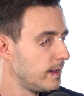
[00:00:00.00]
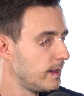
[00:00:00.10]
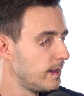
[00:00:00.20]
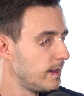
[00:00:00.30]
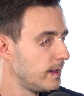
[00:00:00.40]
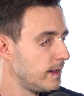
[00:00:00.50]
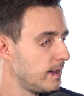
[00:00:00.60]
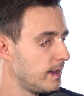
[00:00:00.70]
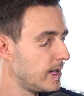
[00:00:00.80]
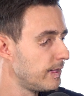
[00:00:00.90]
need
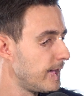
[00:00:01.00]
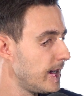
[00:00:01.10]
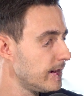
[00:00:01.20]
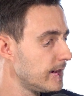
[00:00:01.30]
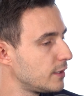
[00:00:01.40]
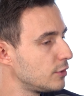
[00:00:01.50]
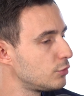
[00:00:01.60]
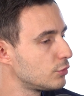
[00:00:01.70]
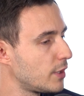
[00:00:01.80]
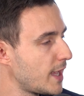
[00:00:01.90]
to verify. They need
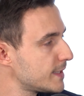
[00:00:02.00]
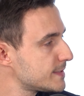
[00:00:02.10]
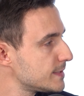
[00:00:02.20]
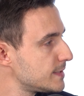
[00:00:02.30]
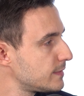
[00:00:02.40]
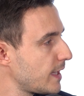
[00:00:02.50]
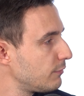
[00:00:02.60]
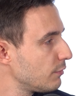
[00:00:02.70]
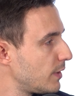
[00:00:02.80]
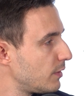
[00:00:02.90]
to access it
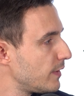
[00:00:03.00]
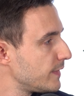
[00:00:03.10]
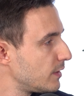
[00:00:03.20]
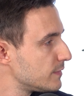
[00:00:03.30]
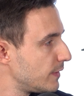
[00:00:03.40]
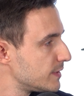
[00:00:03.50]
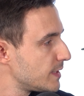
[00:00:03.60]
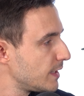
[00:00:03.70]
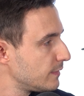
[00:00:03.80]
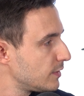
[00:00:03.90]
everywhere. When there is
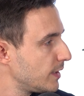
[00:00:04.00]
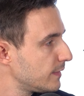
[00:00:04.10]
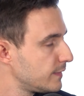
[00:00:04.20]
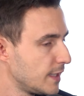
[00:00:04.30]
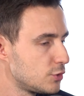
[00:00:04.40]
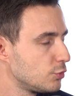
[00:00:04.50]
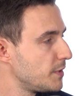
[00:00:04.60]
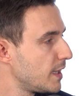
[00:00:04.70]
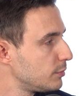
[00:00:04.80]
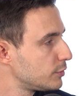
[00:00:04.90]
the internet, they should
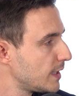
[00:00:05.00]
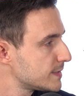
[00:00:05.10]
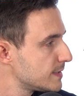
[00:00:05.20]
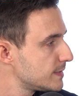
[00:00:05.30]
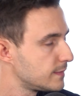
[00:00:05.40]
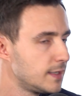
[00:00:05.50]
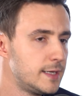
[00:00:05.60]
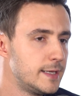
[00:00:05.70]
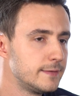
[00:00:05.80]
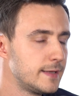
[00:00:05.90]
be able to access it.
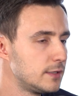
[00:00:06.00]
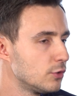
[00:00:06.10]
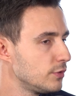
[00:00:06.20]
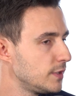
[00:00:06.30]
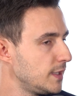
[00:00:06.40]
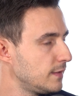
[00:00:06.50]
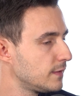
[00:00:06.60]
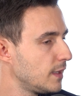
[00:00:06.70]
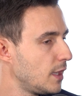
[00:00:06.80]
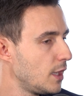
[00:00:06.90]
They don't
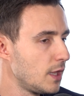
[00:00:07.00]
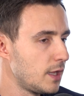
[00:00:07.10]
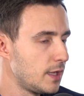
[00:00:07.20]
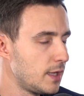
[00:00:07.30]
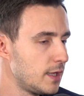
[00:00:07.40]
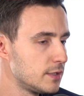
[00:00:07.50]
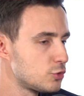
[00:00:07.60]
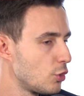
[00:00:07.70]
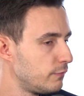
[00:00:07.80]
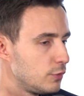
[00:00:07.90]
need
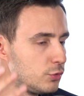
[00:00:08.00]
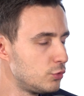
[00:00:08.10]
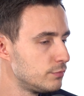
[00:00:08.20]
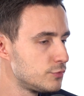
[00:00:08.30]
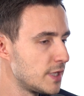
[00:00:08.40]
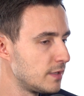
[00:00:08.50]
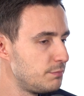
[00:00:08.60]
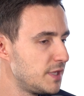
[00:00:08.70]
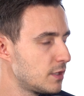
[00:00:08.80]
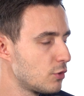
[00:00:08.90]
server rooms
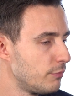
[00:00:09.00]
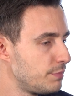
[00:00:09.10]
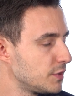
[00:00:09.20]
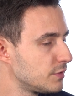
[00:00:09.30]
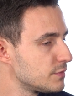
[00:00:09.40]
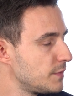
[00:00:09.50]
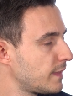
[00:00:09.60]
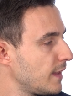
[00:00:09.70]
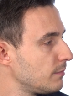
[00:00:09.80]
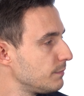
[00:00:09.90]
and big computers
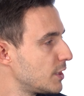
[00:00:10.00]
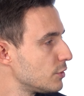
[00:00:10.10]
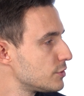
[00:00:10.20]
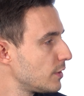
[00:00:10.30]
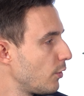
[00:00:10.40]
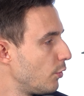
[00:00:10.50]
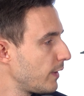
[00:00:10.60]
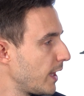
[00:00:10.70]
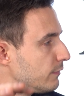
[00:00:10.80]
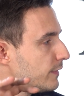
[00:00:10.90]
with them, because
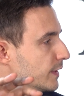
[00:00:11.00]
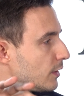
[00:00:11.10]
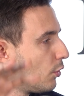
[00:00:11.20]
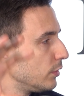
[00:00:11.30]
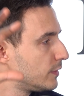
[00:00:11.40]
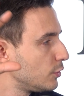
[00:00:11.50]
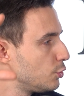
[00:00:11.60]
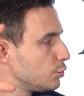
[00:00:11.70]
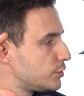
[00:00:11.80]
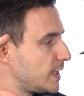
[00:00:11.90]
all the
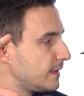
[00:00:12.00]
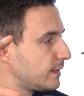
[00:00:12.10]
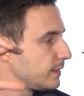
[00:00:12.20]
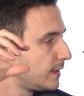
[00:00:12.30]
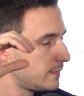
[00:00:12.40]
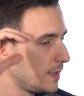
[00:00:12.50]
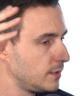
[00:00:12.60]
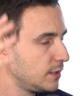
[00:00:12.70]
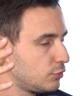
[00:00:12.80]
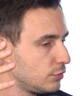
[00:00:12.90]
huge data that they
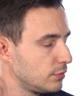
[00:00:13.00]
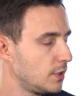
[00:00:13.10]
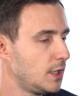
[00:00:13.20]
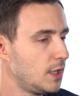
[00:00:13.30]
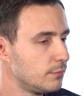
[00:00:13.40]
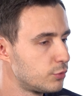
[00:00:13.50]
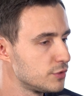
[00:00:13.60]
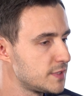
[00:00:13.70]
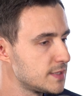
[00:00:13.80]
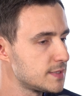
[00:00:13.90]
need to
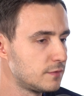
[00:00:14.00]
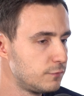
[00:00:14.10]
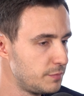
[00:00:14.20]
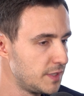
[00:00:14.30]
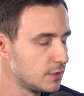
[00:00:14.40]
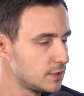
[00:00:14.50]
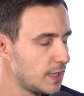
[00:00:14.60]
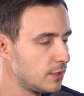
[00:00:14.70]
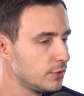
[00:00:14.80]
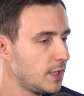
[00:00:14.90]
process, it will be in the
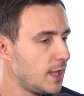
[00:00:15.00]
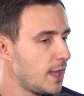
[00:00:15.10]
cloud,